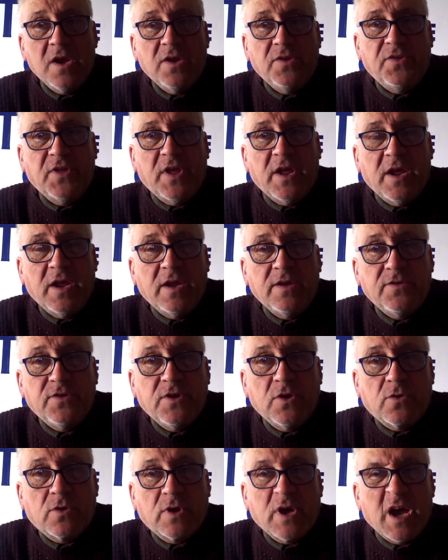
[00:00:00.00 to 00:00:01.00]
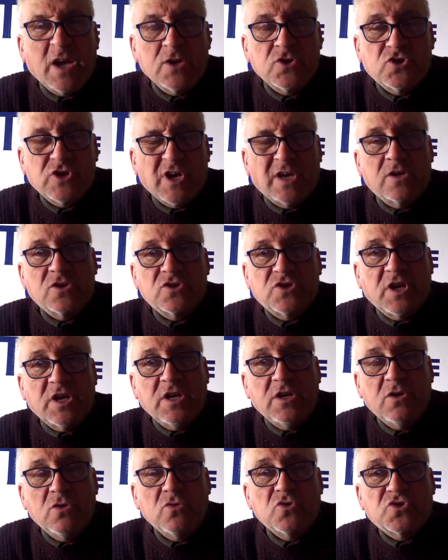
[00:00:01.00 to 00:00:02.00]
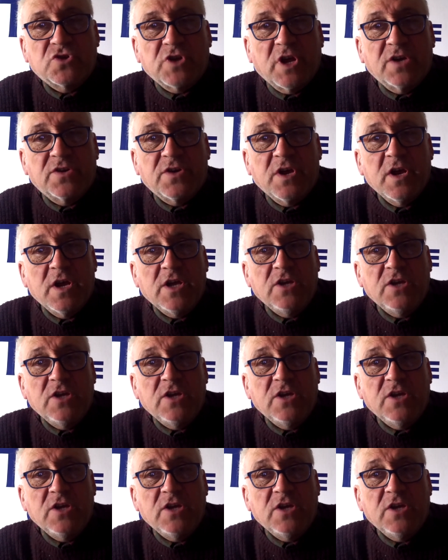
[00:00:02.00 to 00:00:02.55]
You can't challenge the EU state.